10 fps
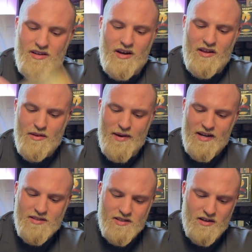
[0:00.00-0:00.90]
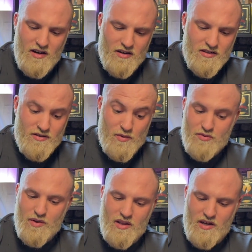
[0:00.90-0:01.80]
on the backs of the cards, which
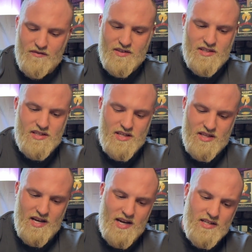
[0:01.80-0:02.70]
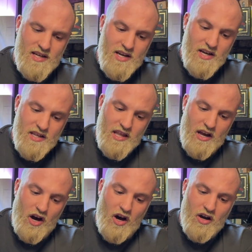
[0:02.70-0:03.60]
we love to see that. They
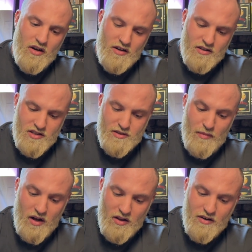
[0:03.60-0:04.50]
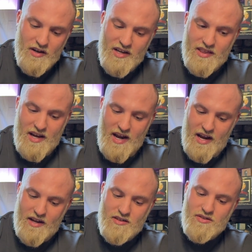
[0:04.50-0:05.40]
are smaller in the
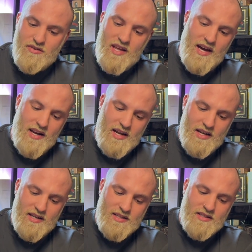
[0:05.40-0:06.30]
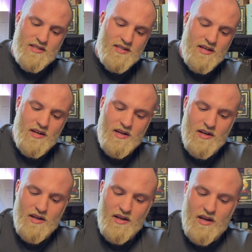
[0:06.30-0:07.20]
hand, so that is
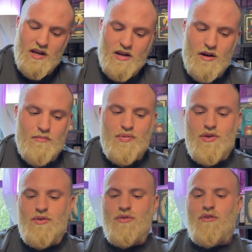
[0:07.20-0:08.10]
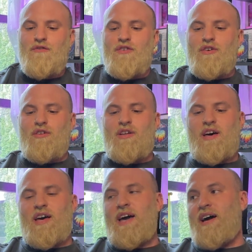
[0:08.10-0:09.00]
a beautiful
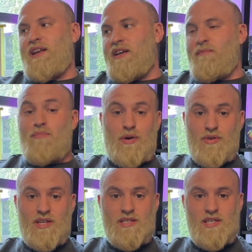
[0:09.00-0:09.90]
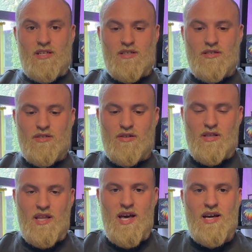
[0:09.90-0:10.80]
added bonus here. So
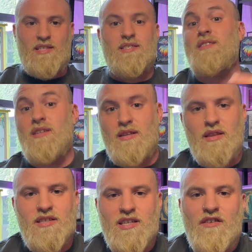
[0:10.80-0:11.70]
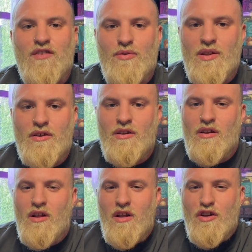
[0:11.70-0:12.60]
let's give you a
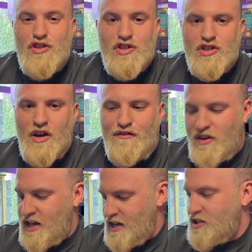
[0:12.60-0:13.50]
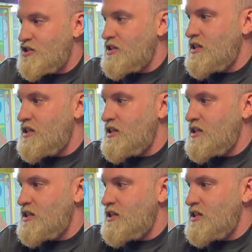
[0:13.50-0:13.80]
little shuffle action